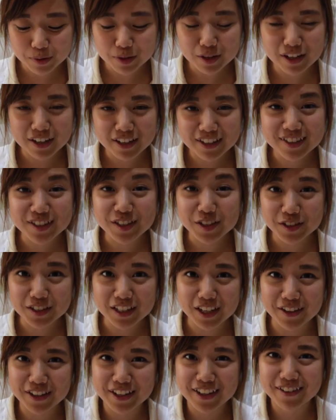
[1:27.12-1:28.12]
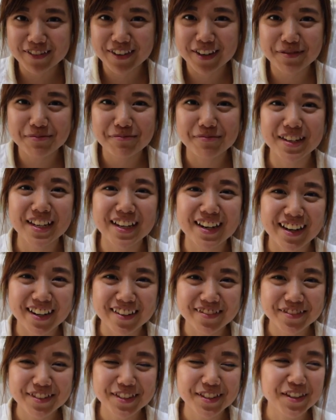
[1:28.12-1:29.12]
But then it turns out he ripped me
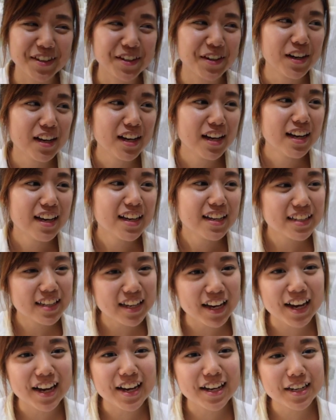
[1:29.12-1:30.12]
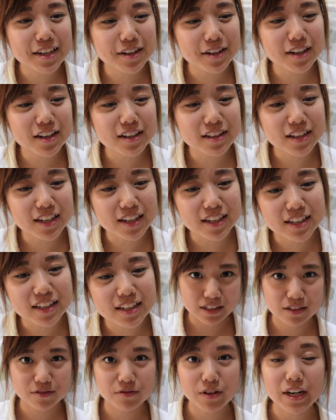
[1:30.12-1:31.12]
off. So yeah, and like
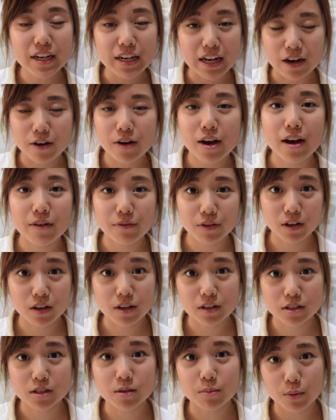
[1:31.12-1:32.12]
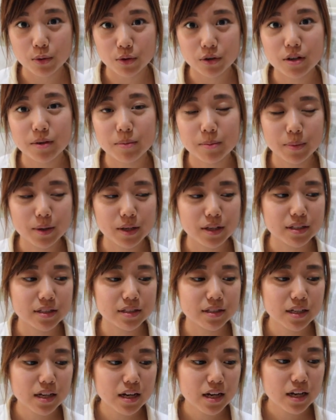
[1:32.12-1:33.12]
right now I have a lot of support, but
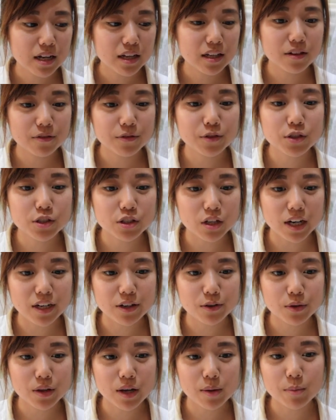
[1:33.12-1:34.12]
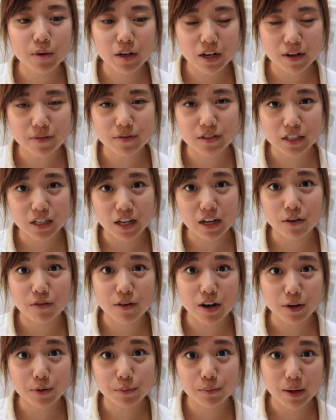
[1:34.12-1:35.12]
in the future I know that I'm gonna have to get
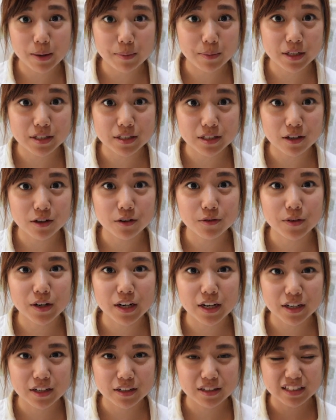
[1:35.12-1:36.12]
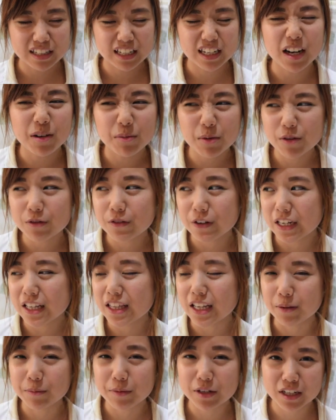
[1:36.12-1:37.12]
around by myself, and I'm afraid
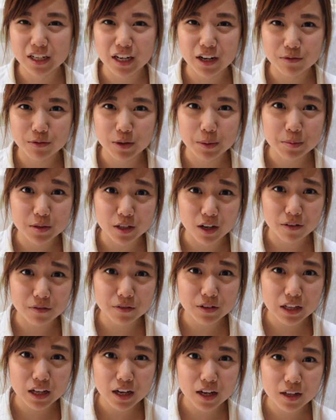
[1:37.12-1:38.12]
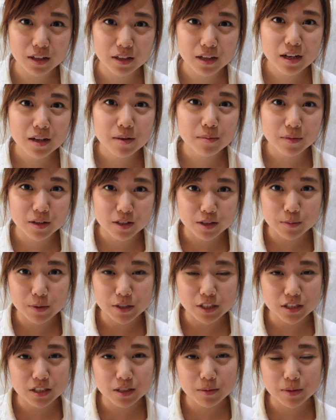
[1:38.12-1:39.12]
that I'm gonna get ripped off a lot,
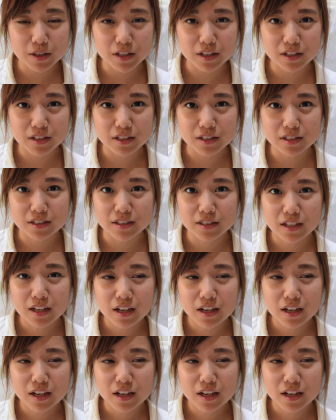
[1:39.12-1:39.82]
especially because